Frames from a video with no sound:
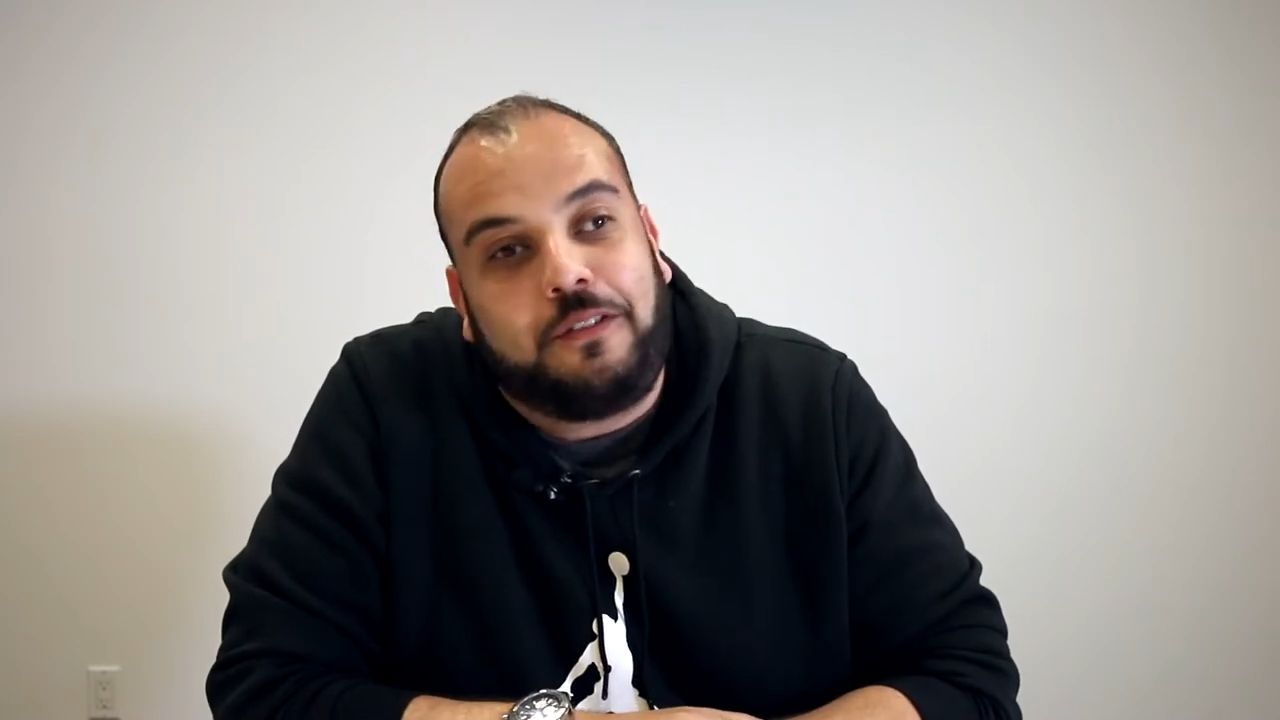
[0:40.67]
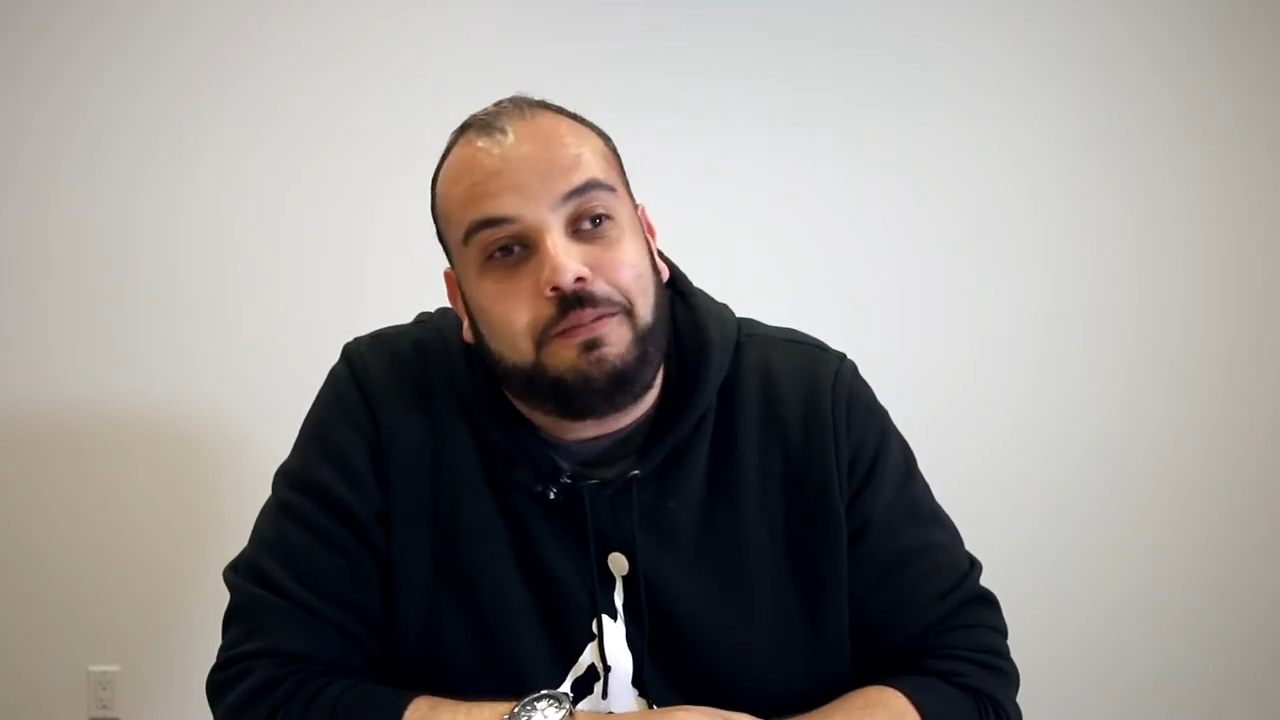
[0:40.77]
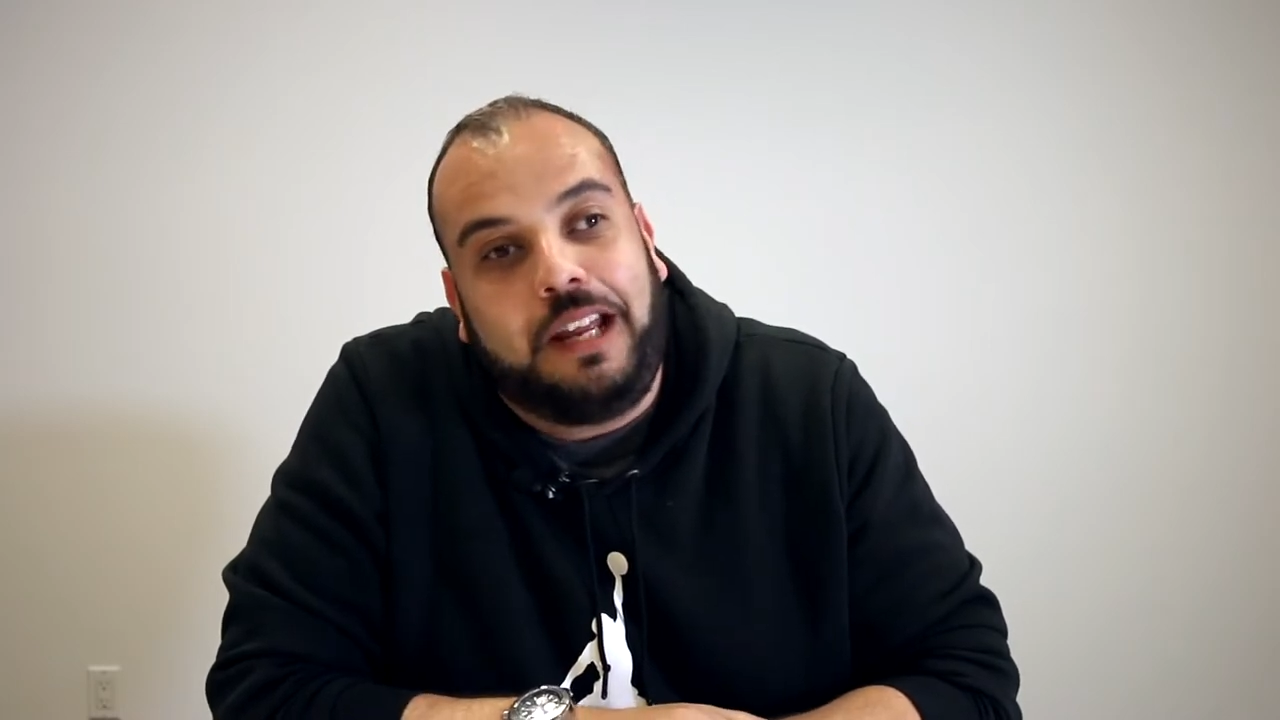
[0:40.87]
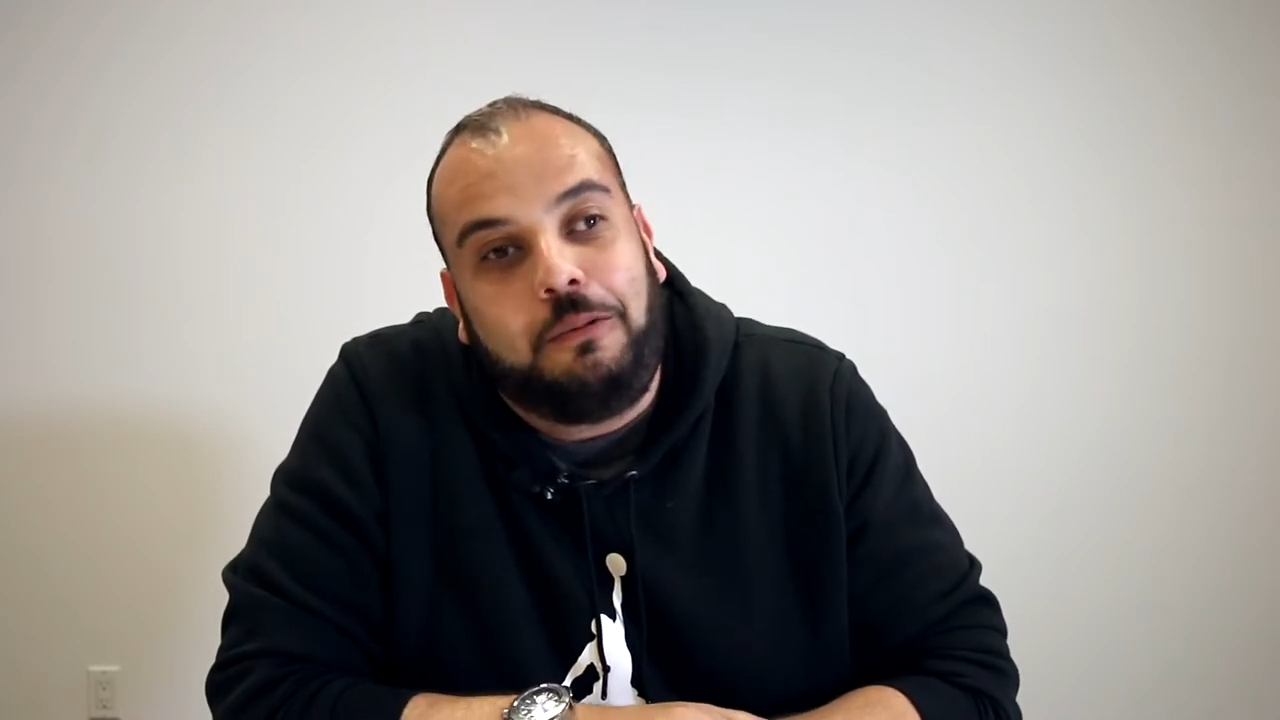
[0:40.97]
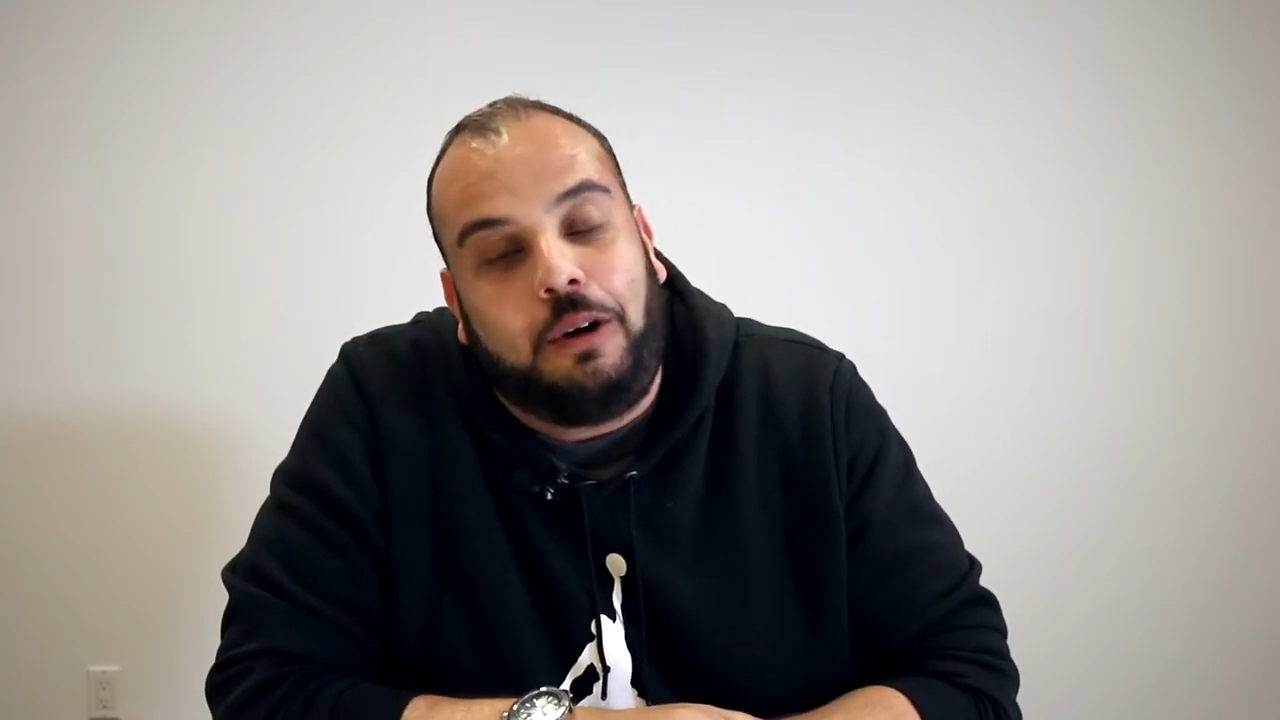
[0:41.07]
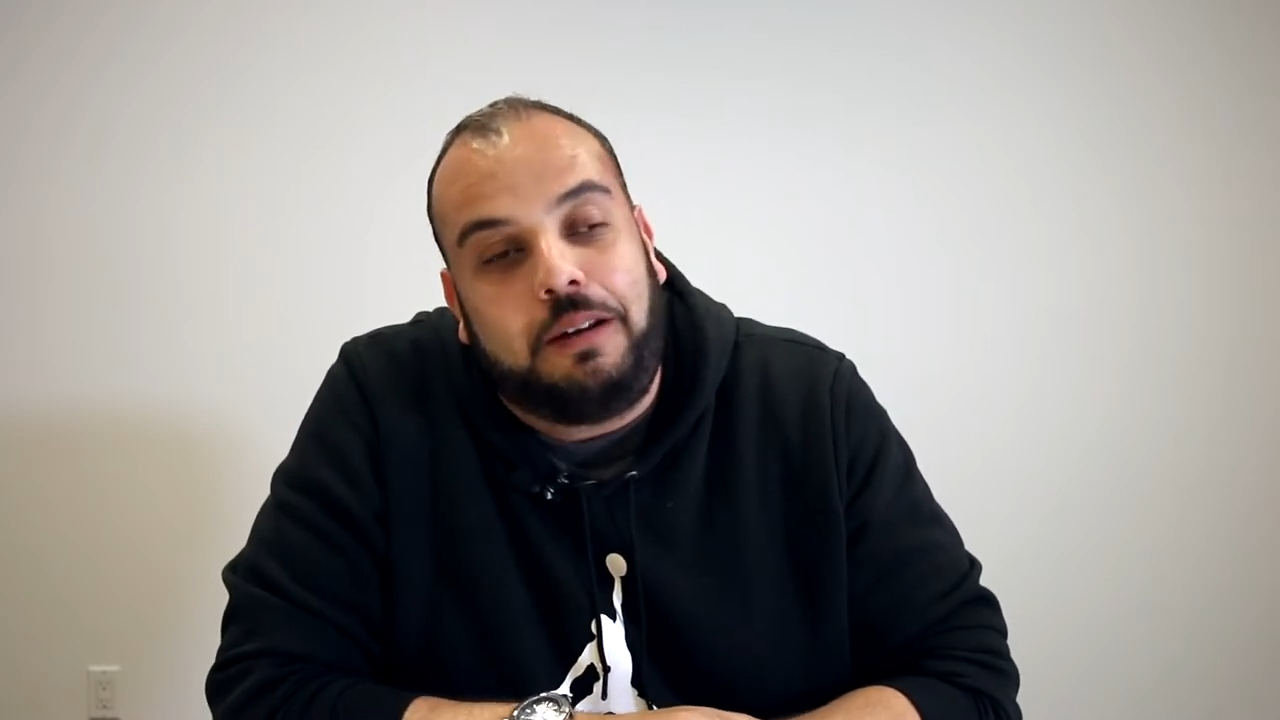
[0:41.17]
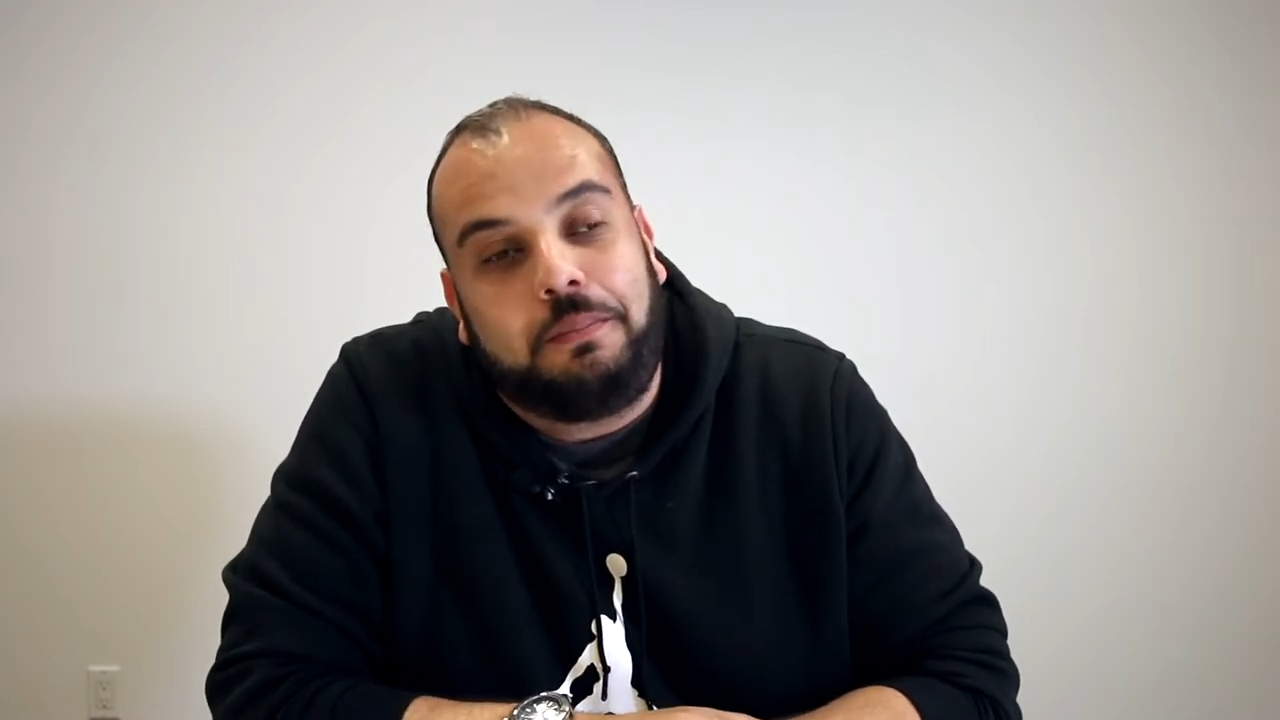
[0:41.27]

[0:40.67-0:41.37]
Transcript: from day one.